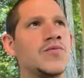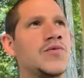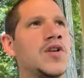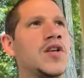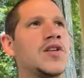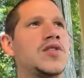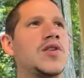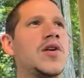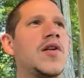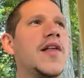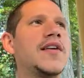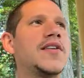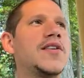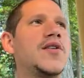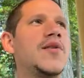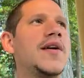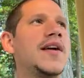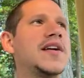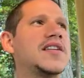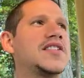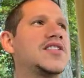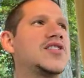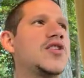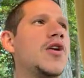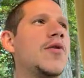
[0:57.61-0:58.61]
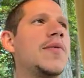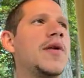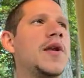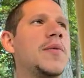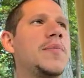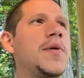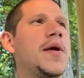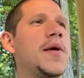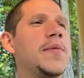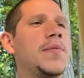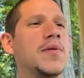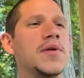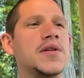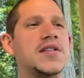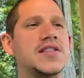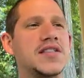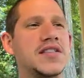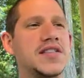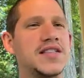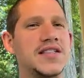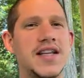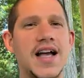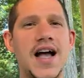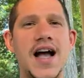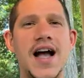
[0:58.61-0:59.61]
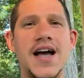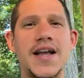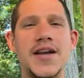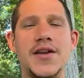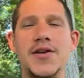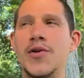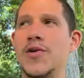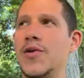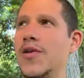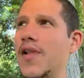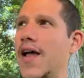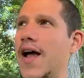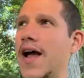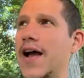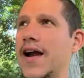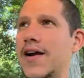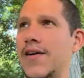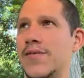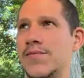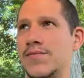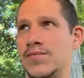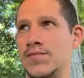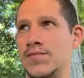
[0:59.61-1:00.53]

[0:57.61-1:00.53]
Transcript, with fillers: So like you get so many people in society who like